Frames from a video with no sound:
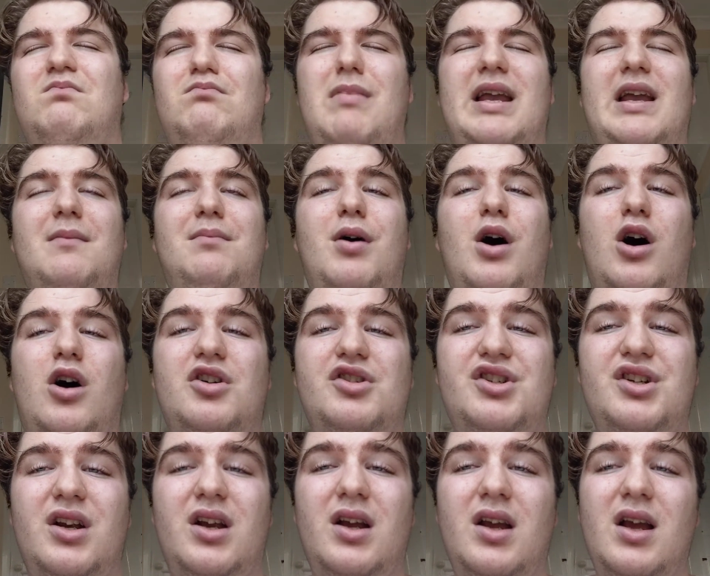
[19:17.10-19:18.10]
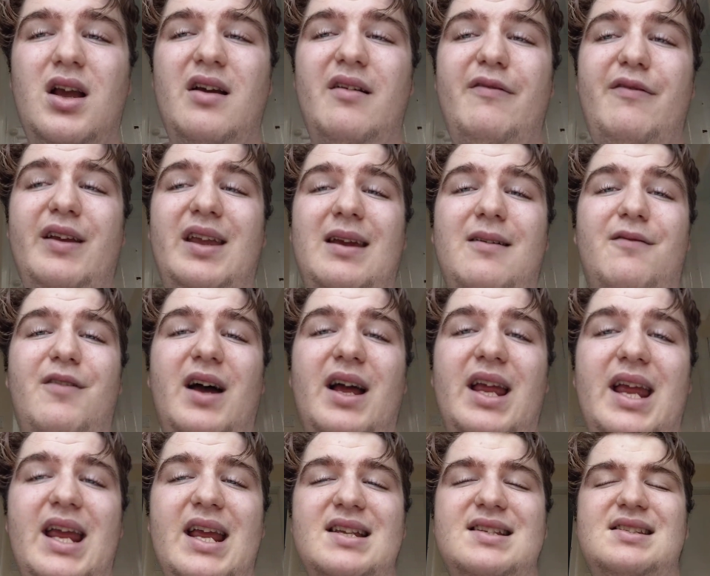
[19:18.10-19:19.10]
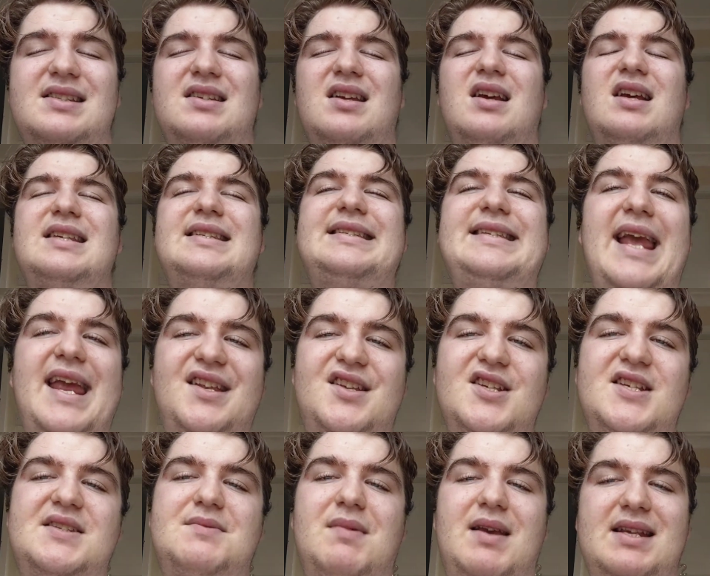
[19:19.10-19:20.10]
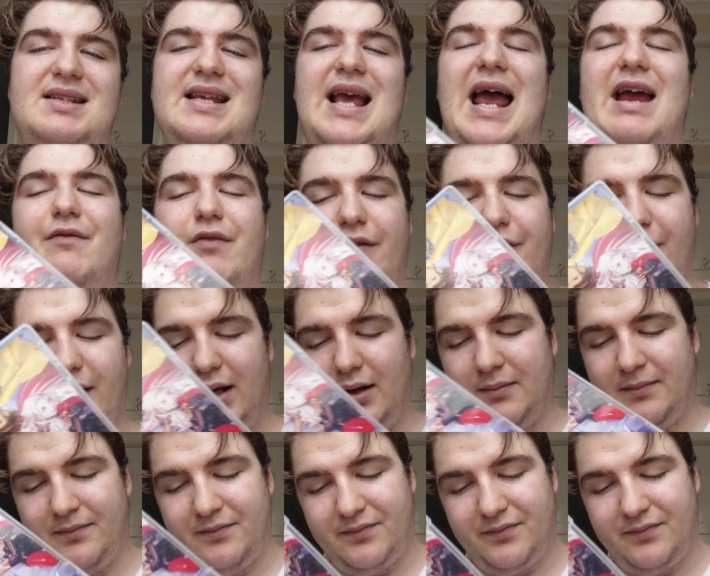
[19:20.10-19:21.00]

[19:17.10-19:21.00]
mega posh, thinking that his status means everything.